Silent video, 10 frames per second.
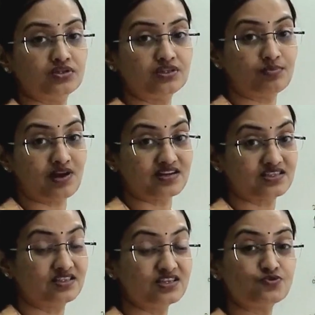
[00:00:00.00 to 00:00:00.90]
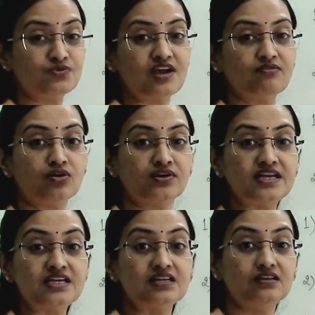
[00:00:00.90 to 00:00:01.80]
the plants. This we have
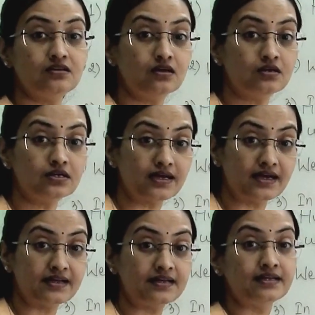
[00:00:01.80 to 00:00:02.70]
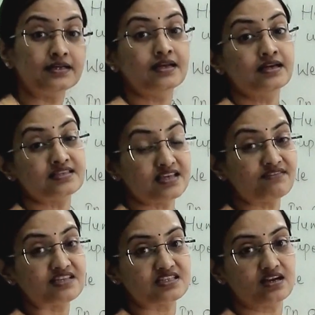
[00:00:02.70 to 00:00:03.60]
already learned in 7th
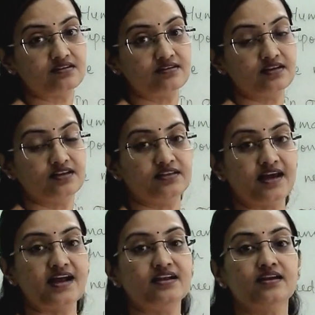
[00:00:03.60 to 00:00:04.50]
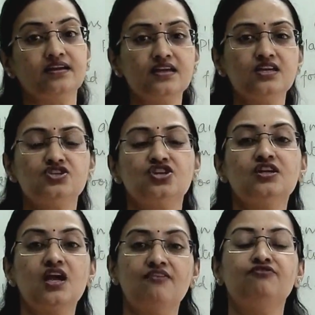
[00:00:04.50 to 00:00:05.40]
standard, that each and
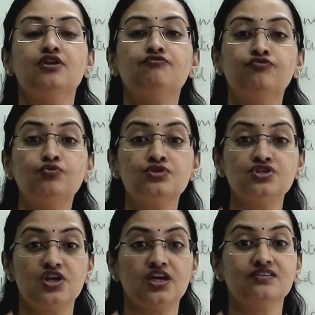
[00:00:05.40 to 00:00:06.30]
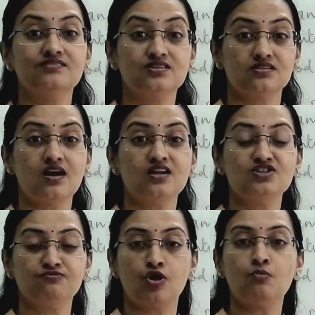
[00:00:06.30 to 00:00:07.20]
every food chain starts
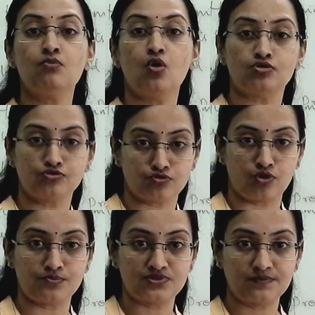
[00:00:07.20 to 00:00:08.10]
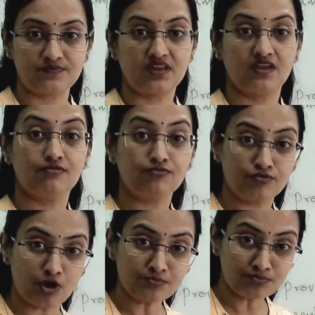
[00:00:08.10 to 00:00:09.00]
from autotrophs,
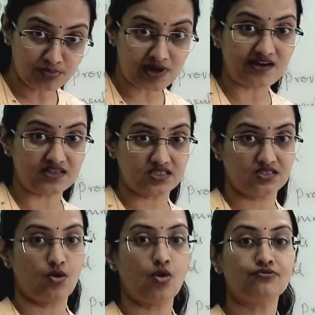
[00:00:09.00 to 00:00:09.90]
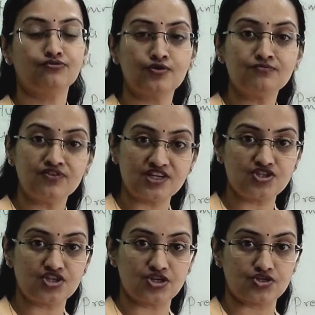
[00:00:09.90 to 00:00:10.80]
from plants or from
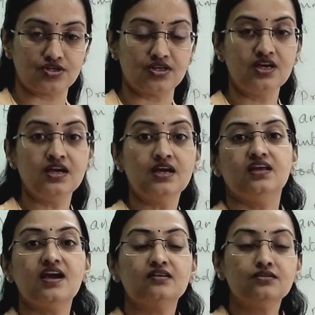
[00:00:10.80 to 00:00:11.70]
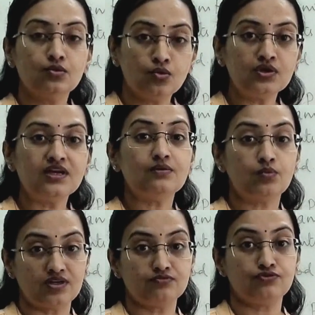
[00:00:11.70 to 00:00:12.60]
vegetation. They are the only
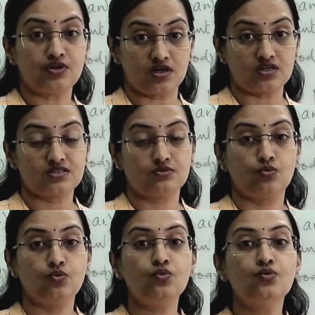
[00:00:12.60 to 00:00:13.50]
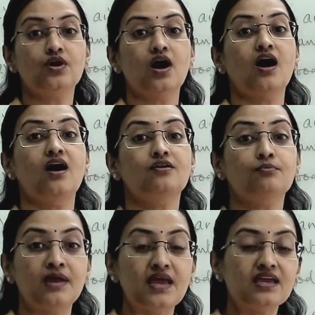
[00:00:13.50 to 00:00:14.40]
one for us who are
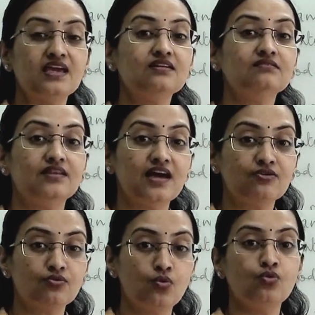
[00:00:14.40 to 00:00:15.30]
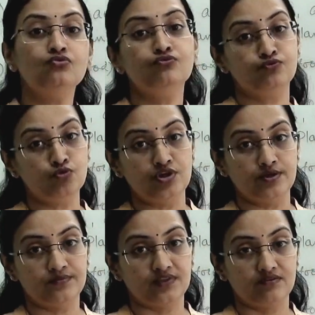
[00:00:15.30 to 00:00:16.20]
making their own food
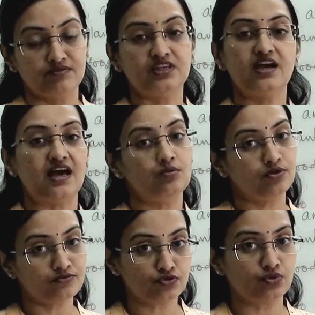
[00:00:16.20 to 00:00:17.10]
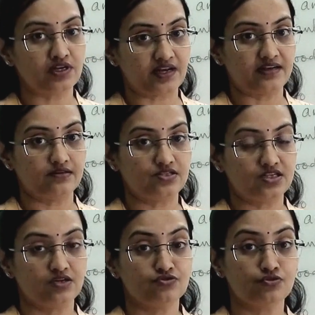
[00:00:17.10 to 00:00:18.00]
with the help of solar energy.
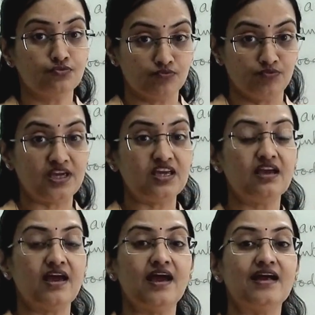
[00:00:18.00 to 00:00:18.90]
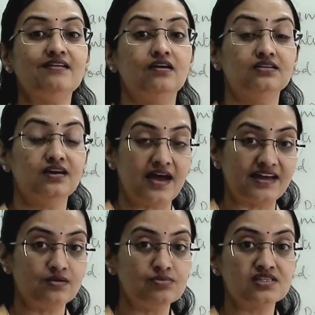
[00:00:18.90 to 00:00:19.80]
So bee and other
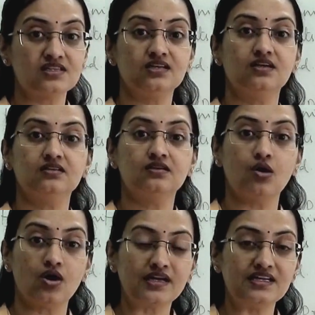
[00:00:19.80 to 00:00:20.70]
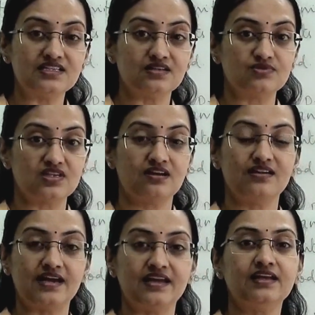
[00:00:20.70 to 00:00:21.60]
animals and other organisms are
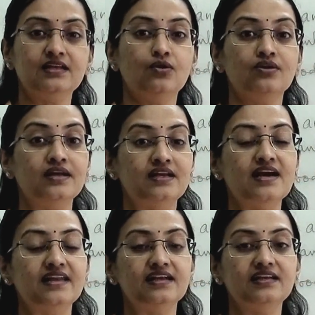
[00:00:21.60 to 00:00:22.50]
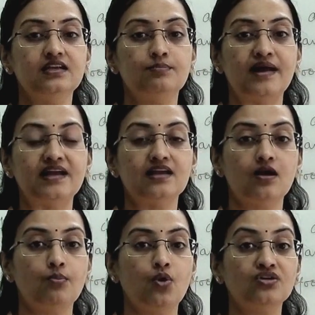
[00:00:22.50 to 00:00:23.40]
directly or indirectly depending
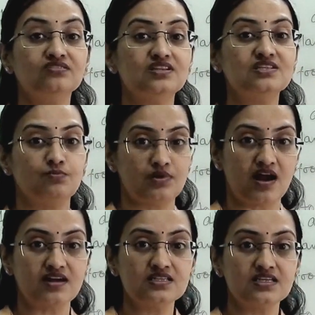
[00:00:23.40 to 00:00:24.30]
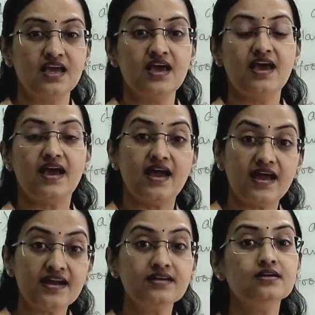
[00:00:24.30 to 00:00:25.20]
upon these plants,
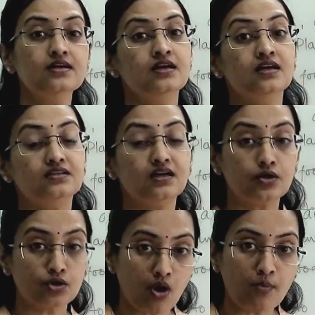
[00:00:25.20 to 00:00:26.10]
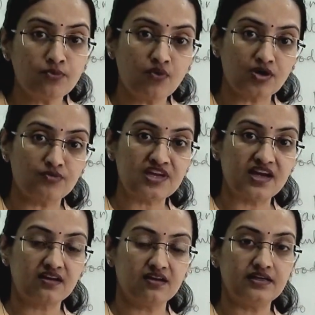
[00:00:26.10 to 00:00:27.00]
and the crop what we are
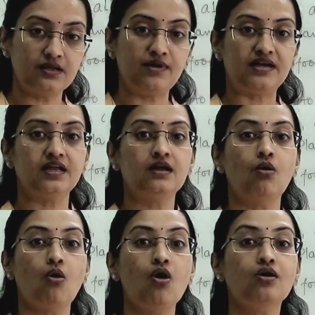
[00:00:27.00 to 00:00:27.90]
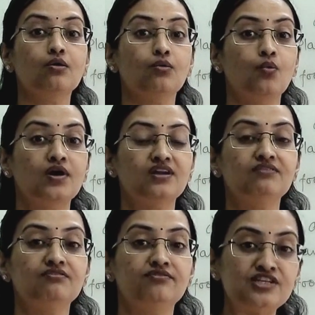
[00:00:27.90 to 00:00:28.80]
cultivating or
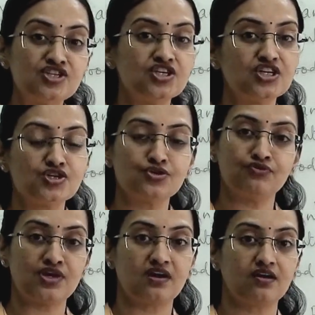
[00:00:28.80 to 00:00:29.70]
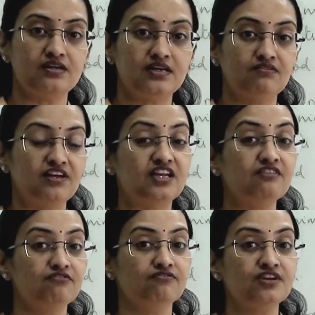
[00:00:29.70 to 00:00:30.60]
whatever vegetation we are cultivating,
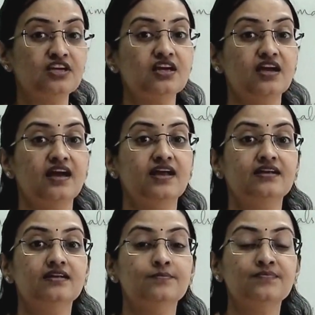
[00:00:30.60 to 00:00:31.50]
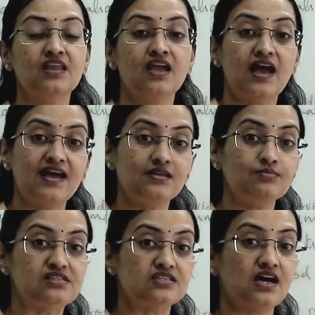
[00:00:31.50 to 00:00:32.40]
we and
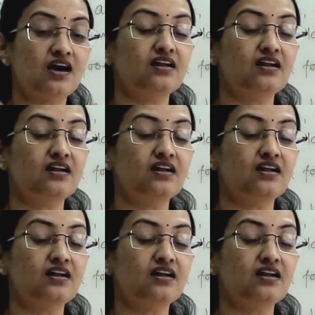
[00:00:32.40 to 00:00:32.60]
animals are